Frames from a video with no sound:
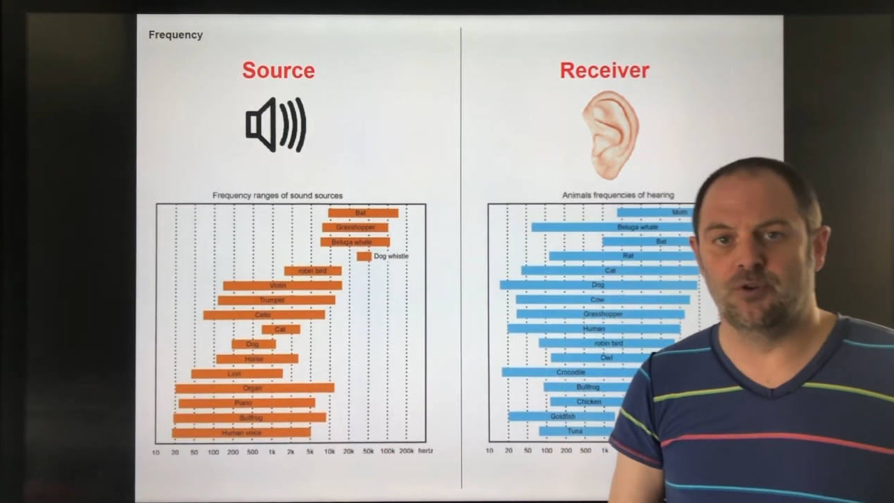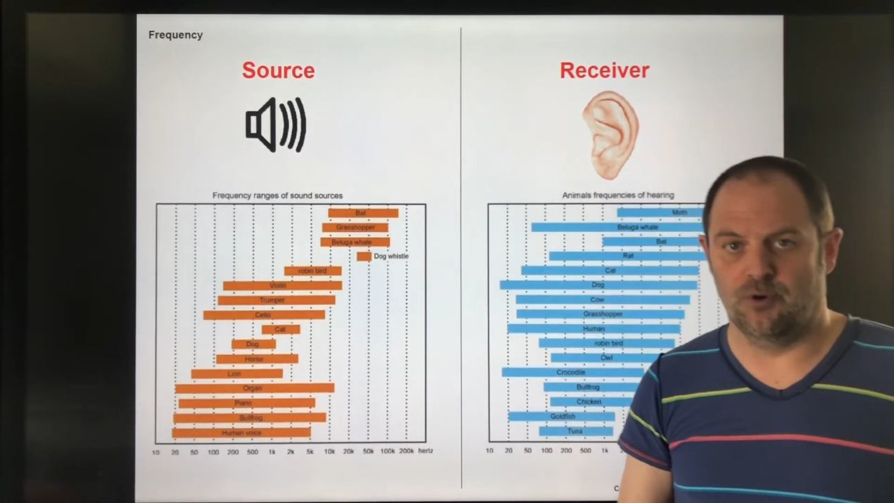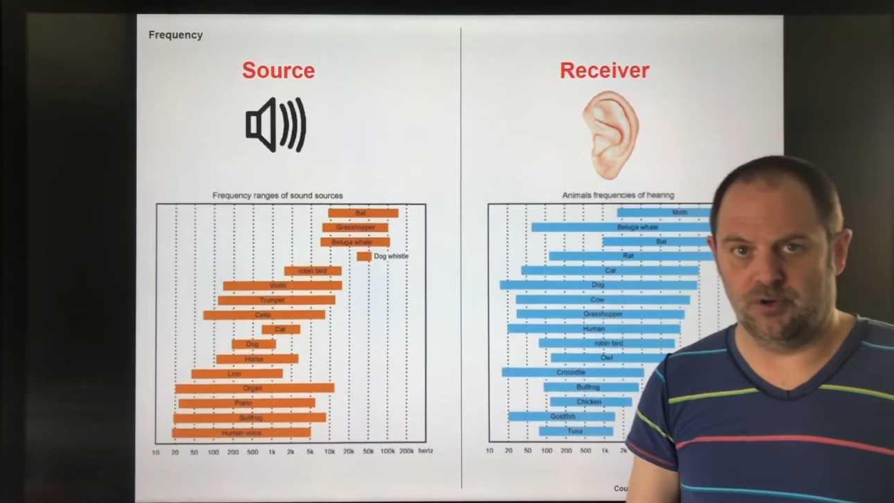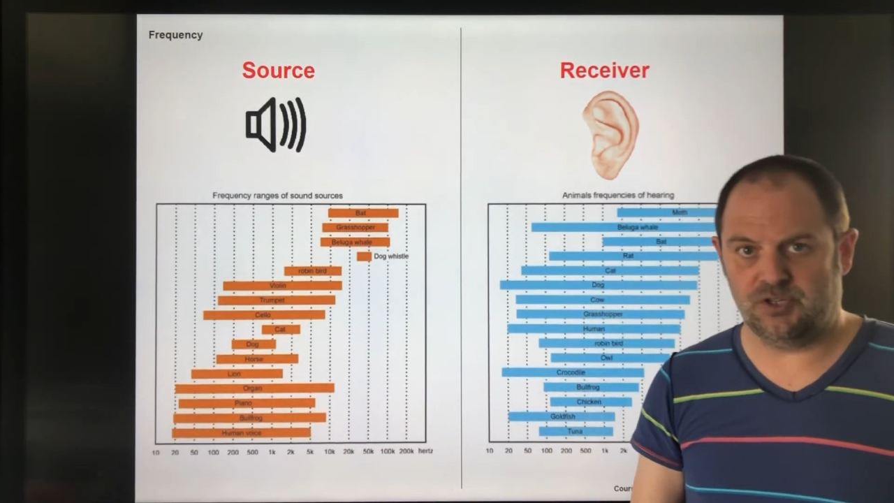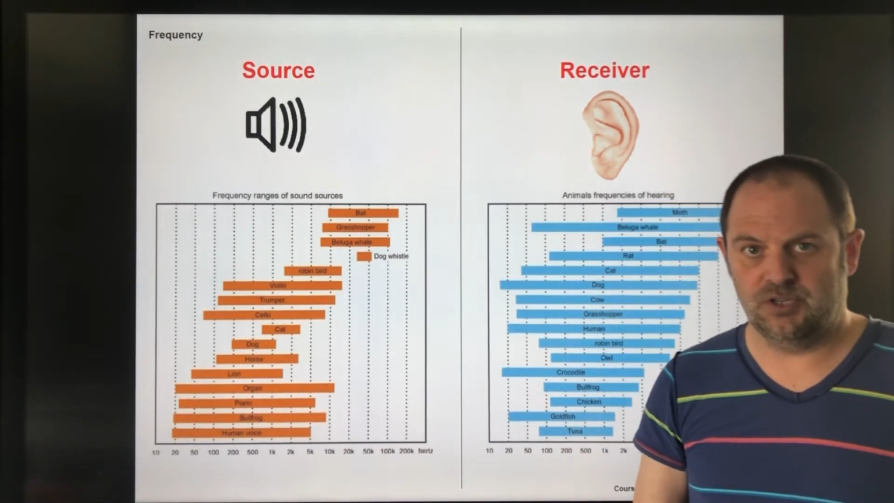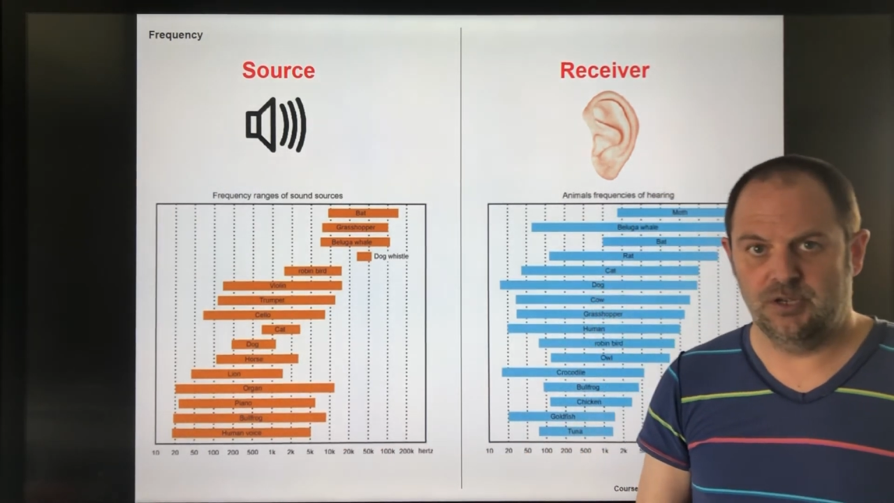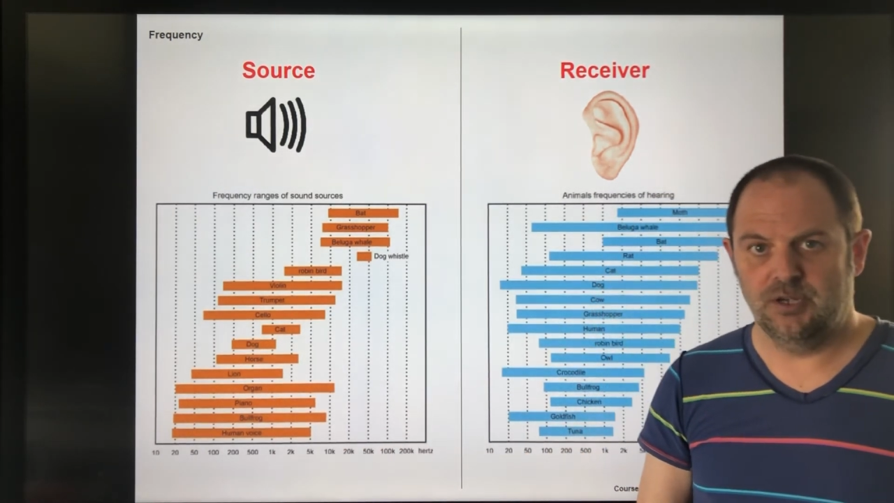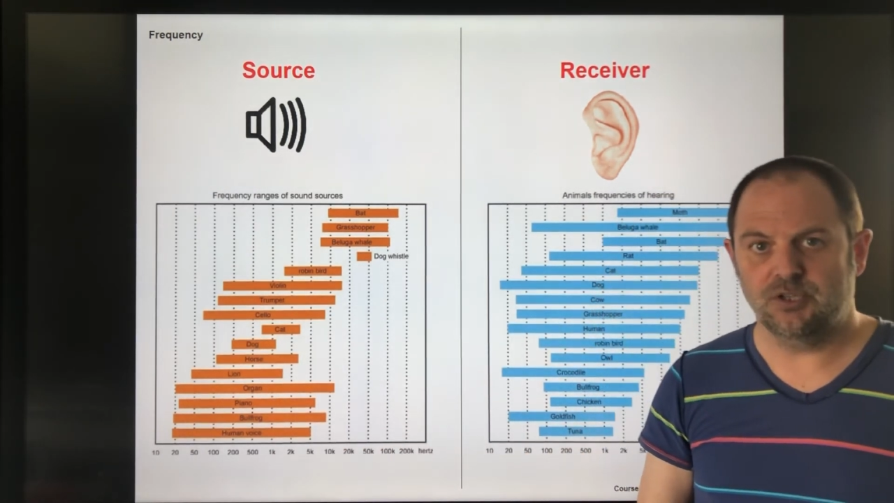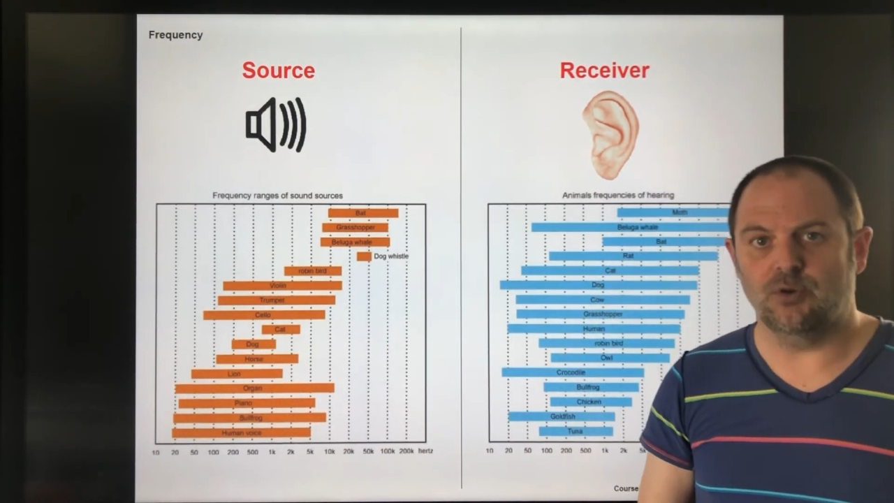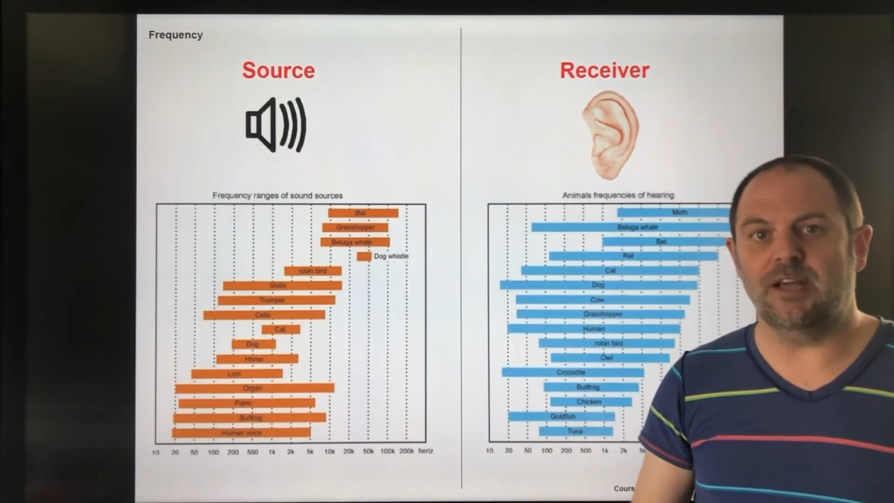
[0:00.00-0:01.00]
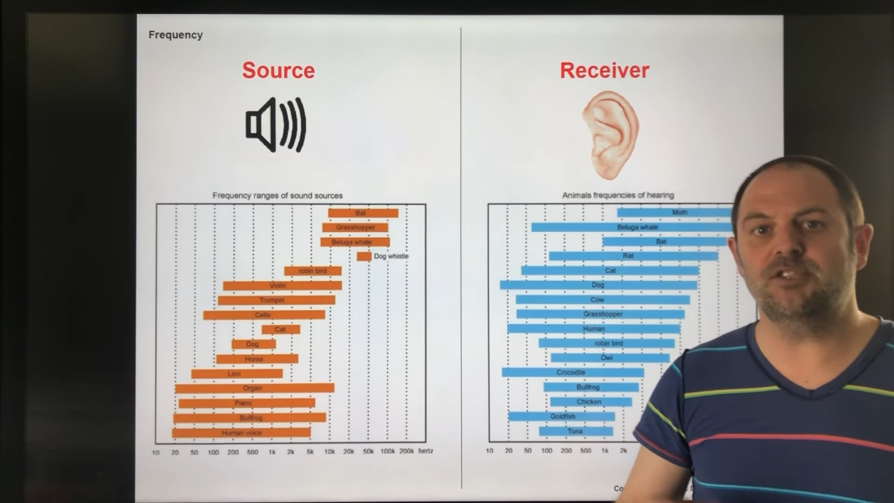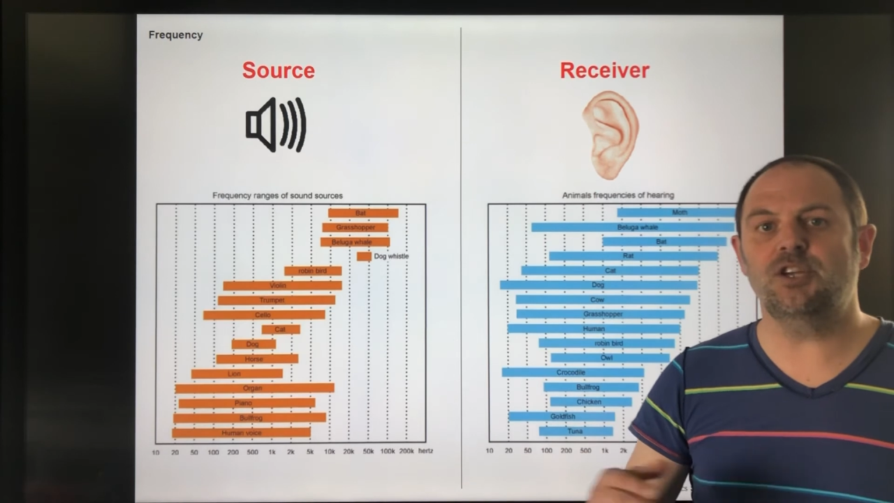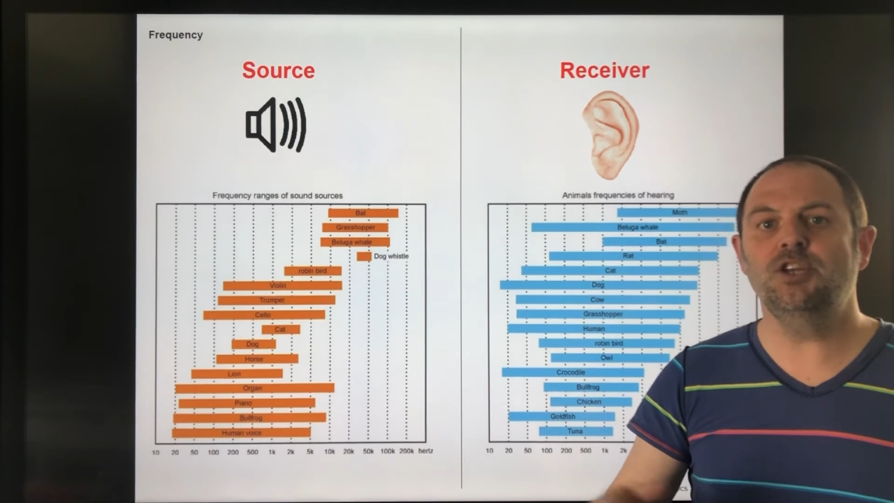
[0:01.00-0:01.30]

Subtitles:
hertz. So that is a